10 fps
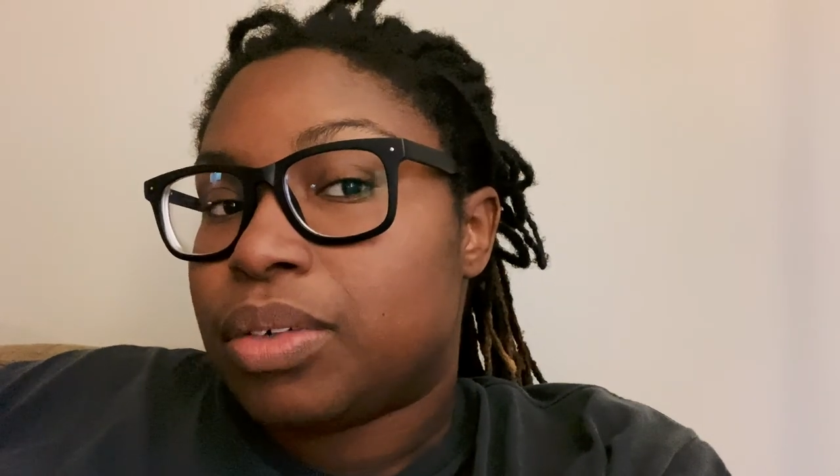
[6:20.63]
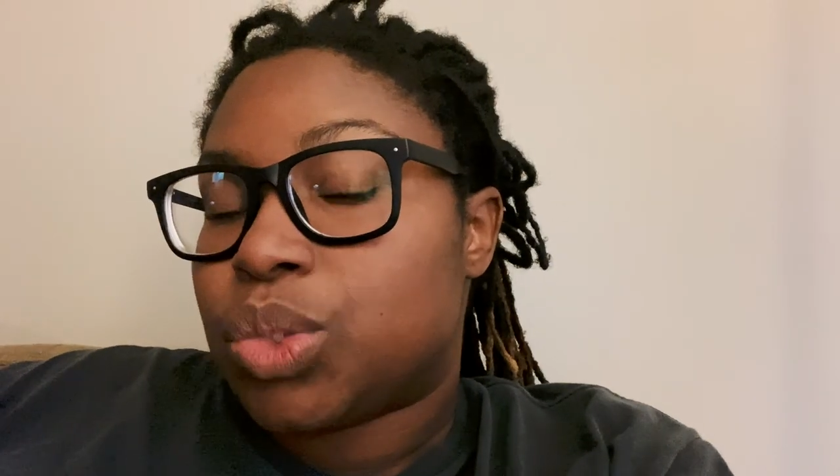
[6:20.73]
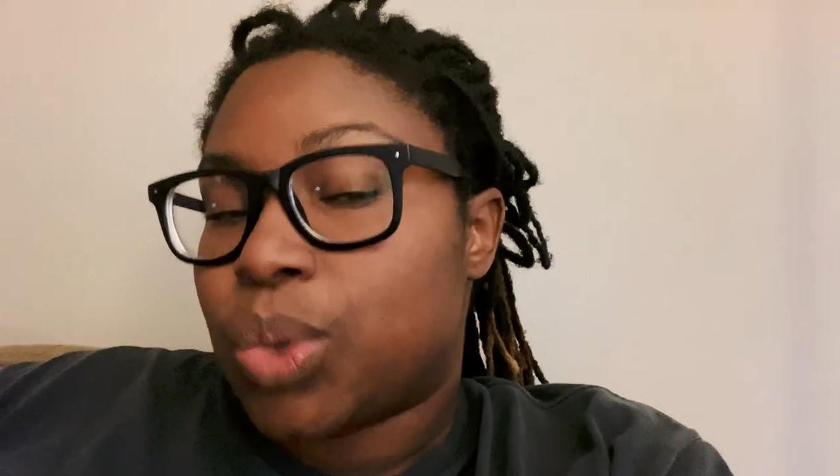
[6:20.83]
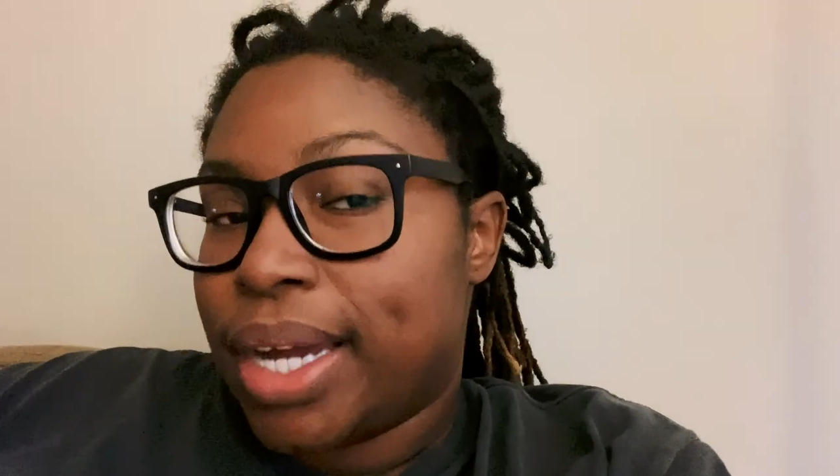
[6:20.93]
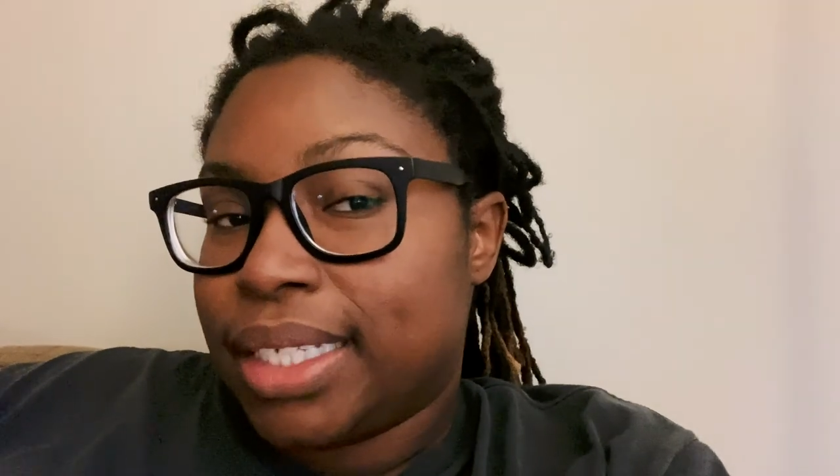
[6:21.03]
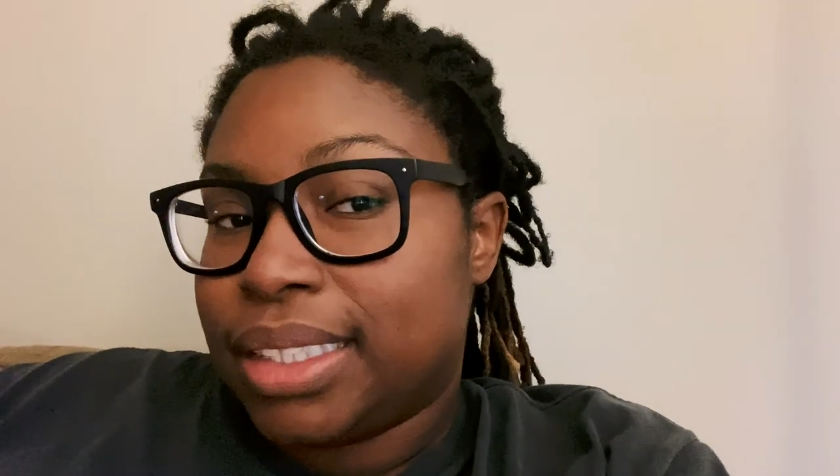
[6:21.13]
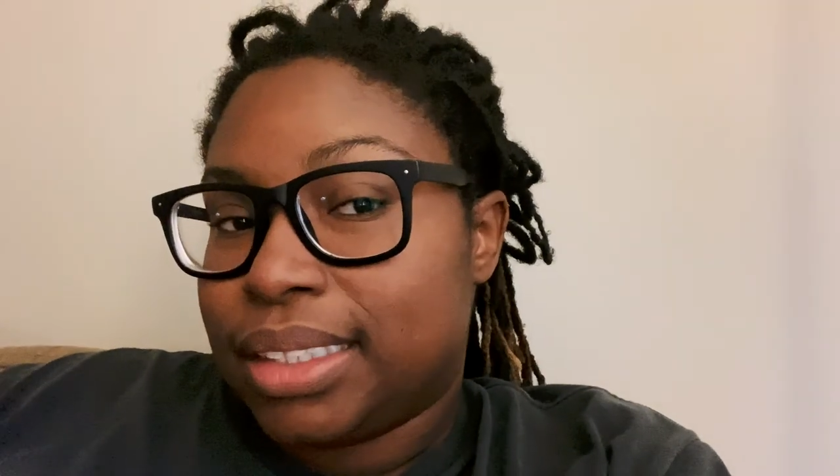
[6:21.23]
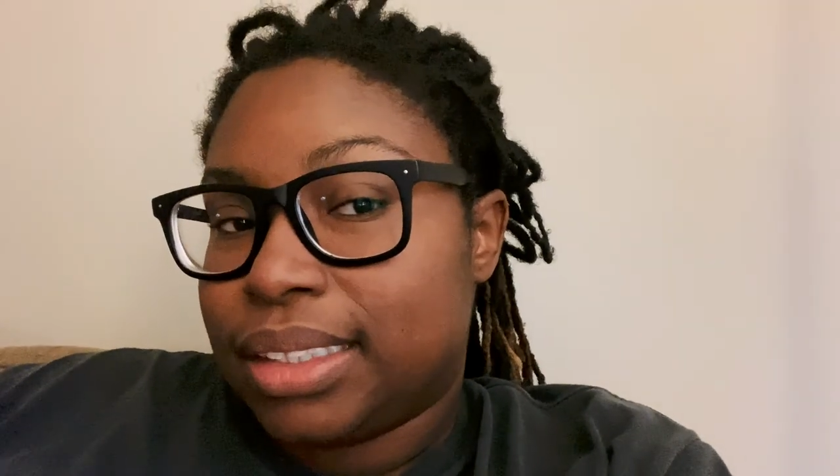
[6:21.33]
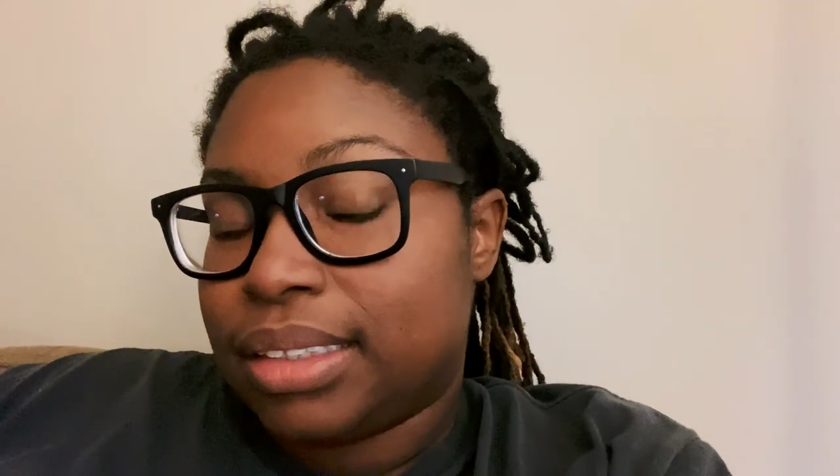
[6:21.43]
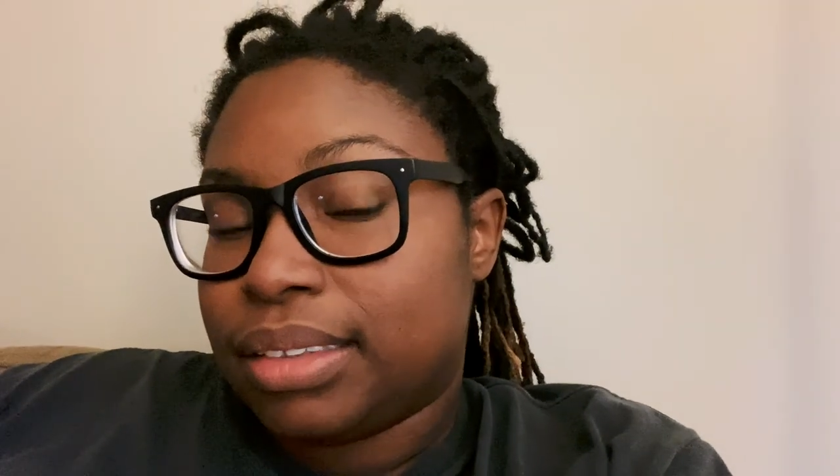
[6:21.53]

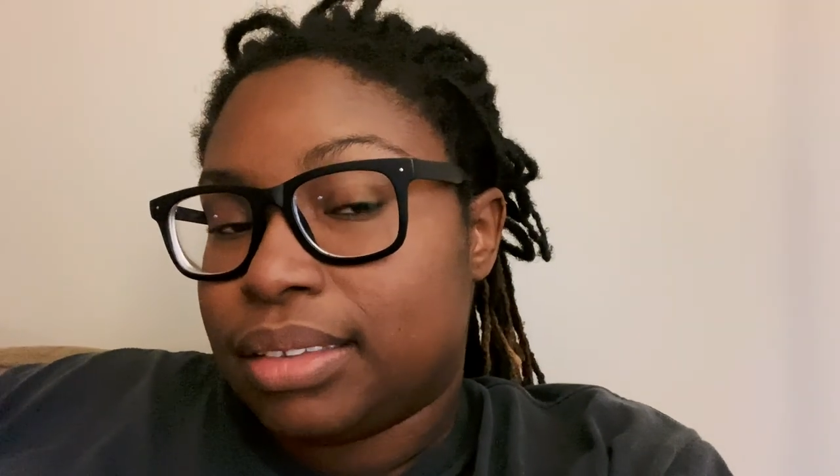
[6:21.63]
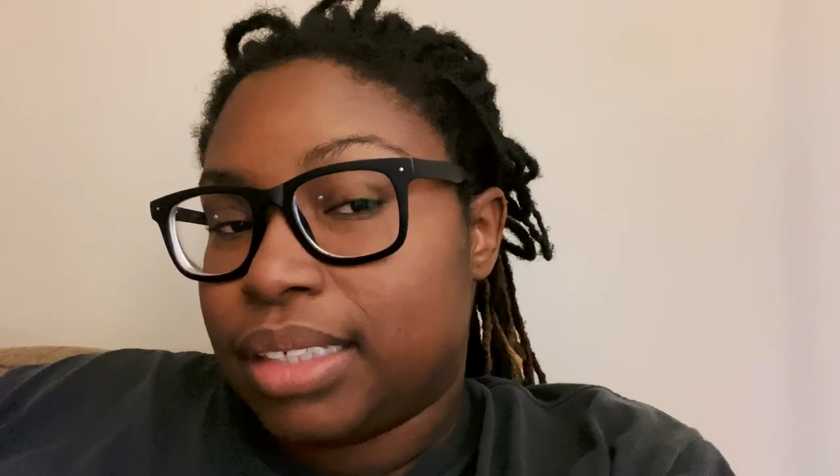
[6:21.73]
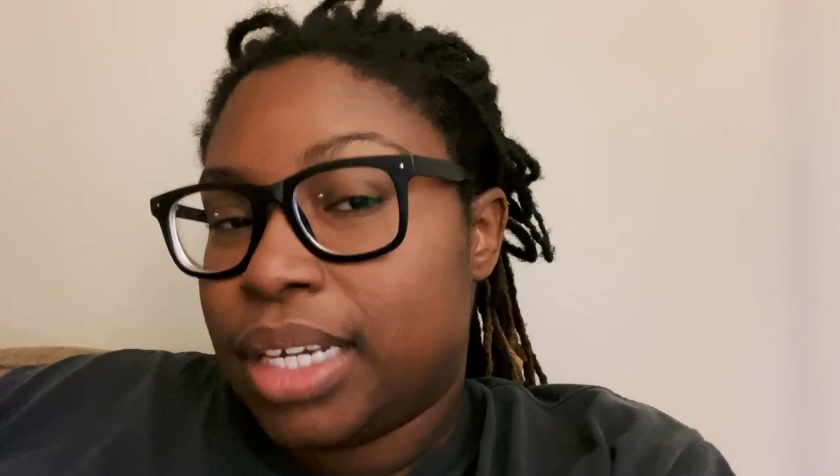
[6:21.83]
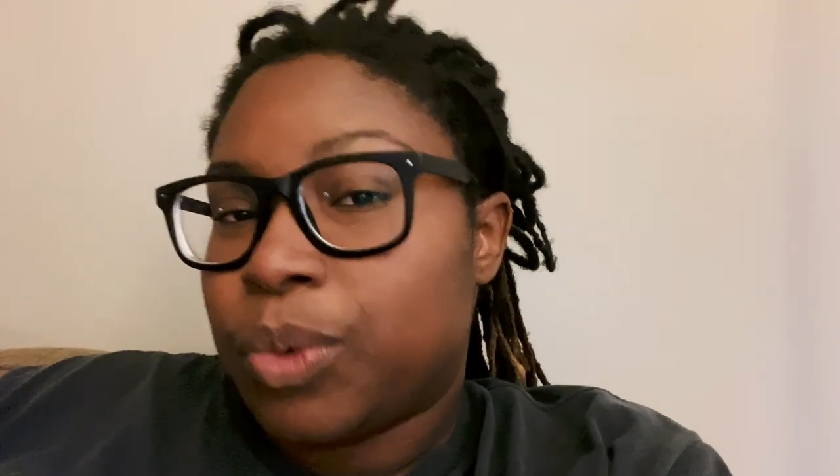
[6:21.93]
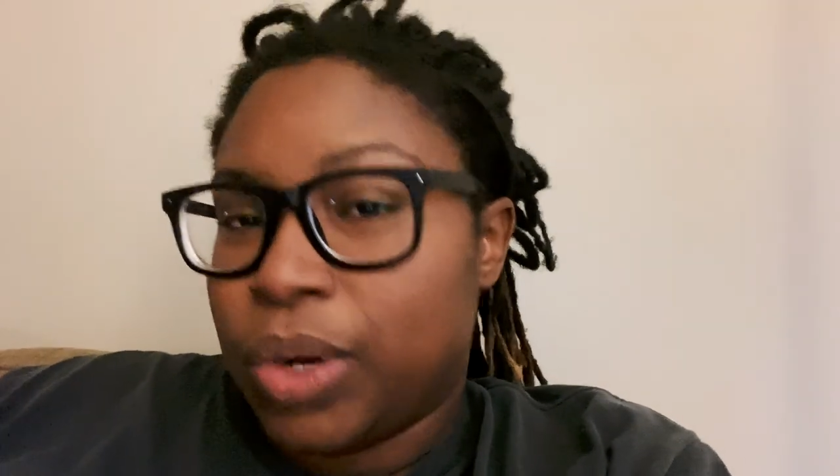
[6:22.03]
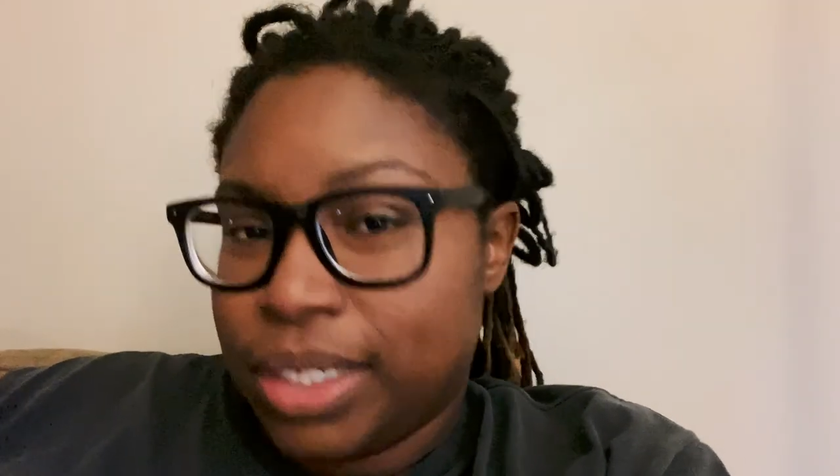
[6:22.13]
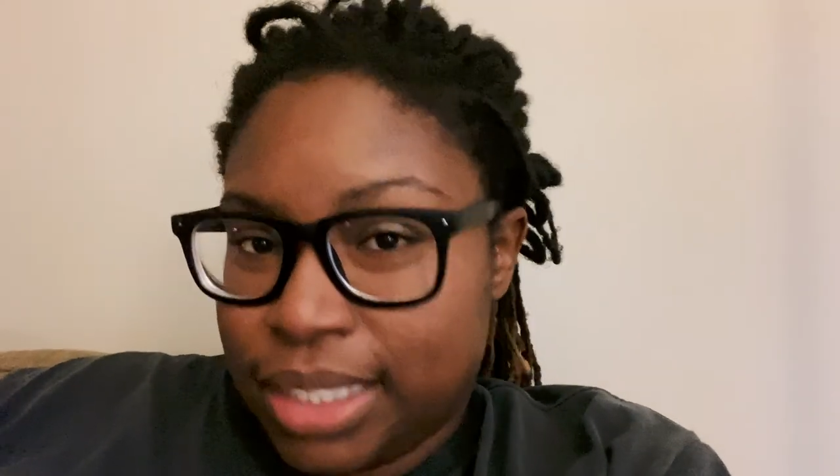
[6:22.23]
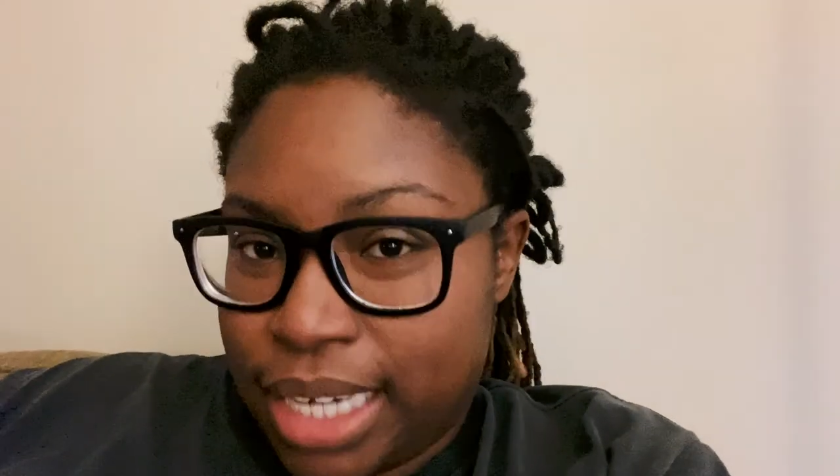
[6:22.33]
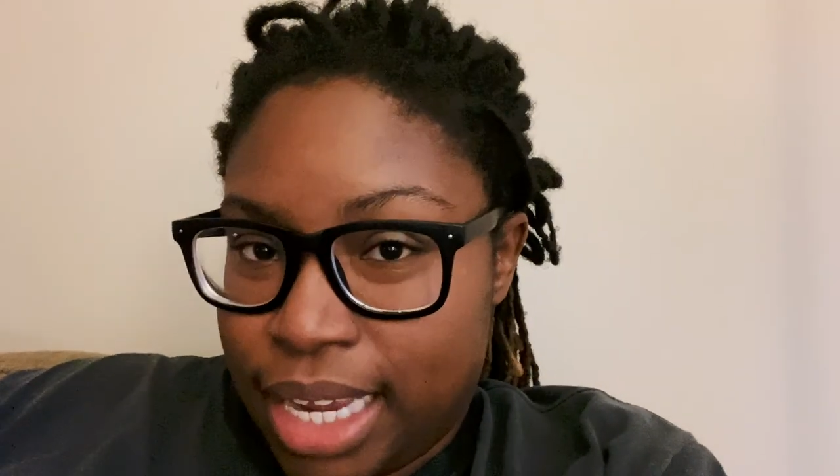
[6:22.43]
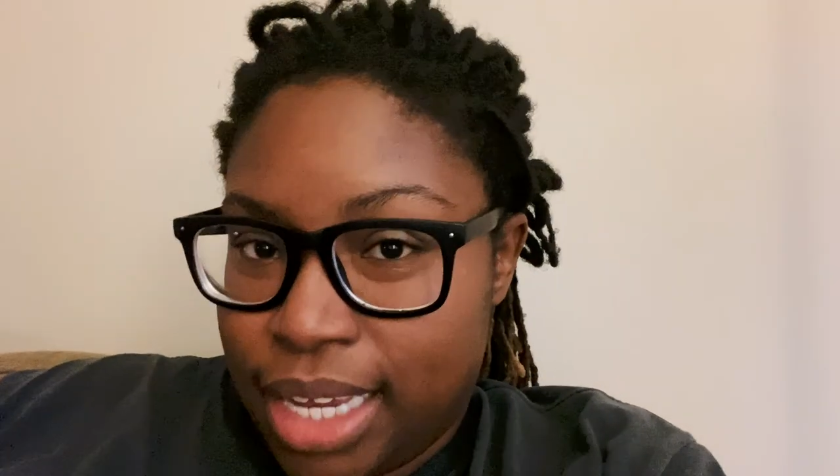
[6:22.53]
twice in one
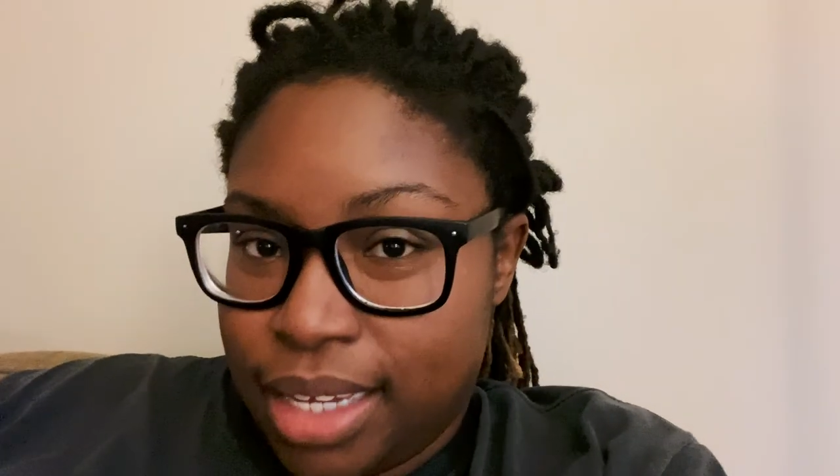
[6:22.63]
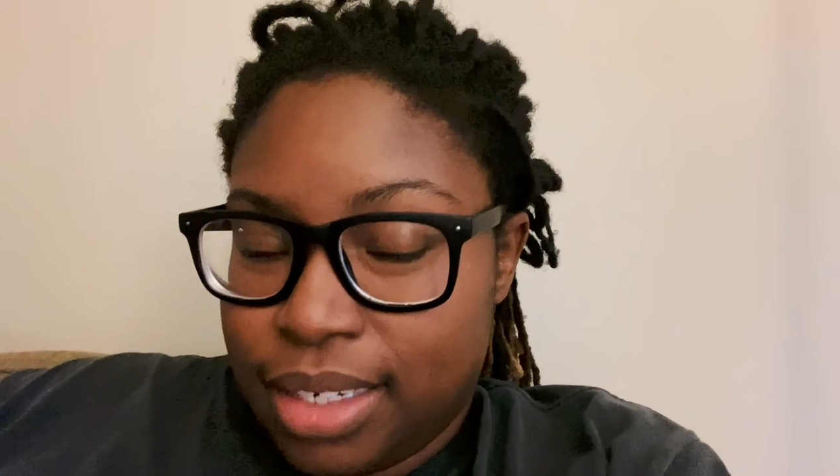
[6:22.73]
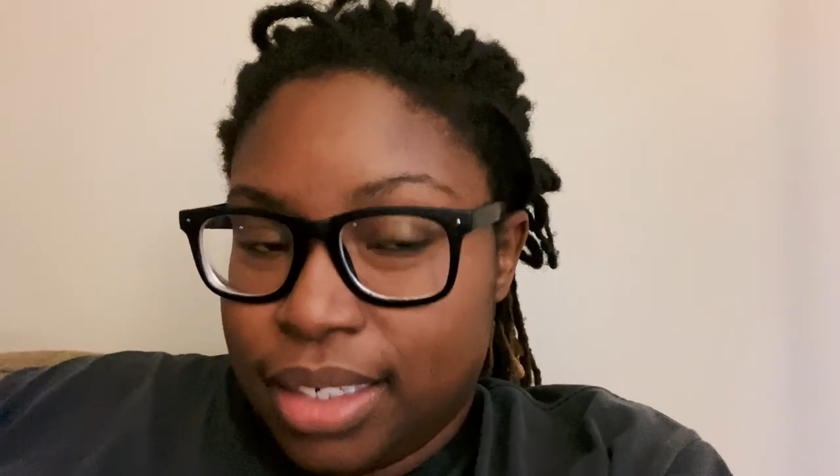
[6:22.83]
day